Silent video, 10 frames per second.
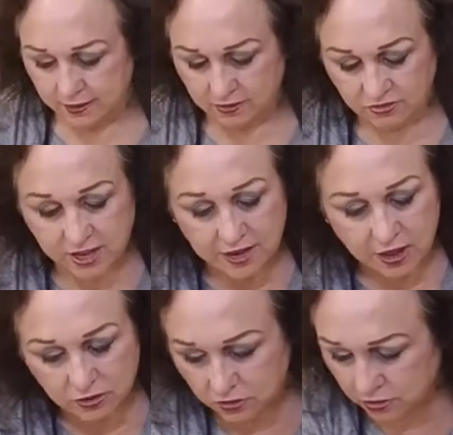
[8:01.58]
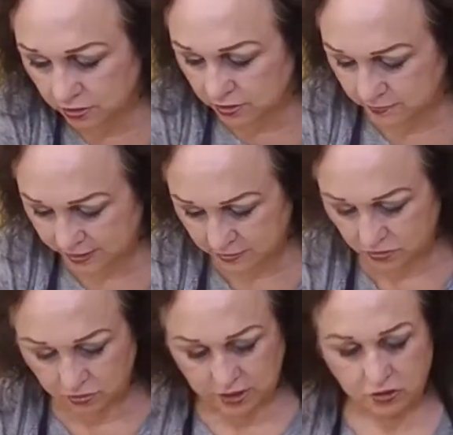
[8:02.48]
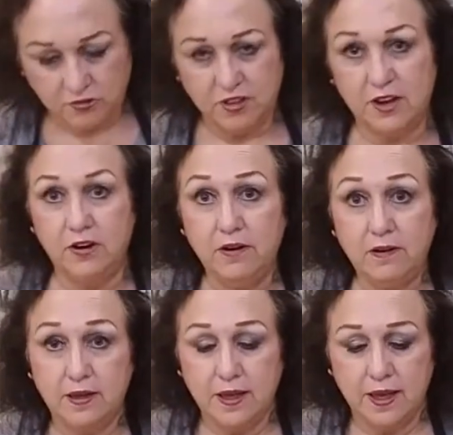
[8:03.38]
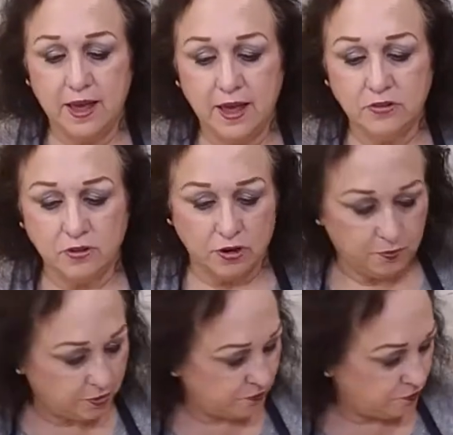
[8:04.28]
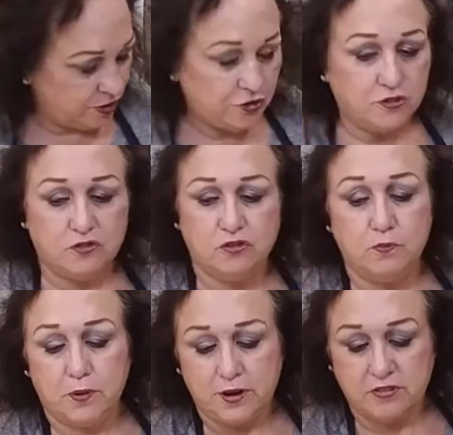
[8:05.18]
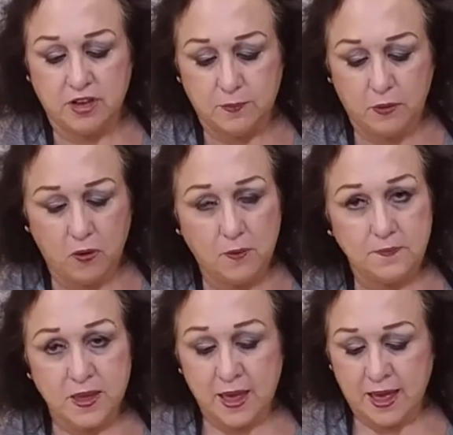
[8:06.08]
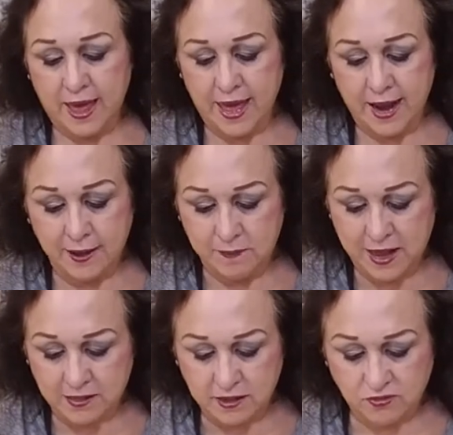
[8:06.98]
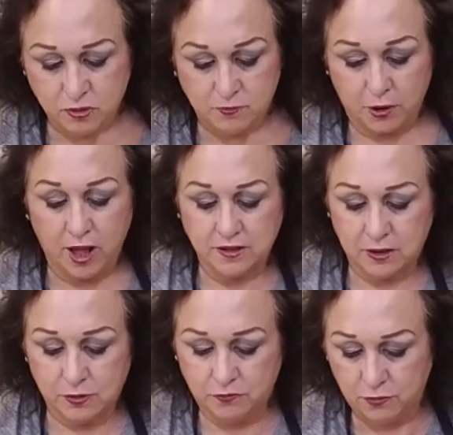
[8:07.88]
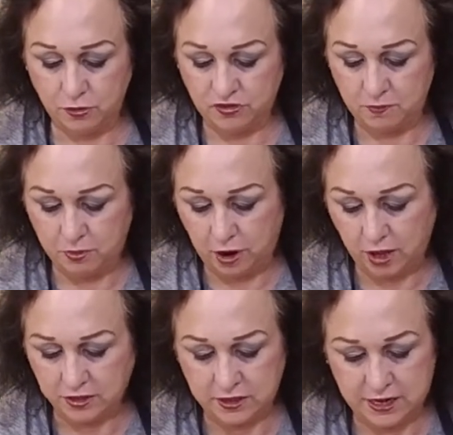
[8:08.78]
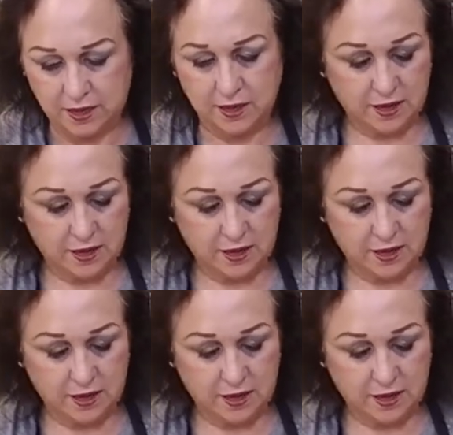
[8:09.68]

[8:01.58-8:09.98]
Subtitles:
see, now you could have been cooking your dinner and you're going to put fresh soup on a table. And I made this with broccoli, with frozen broccoli.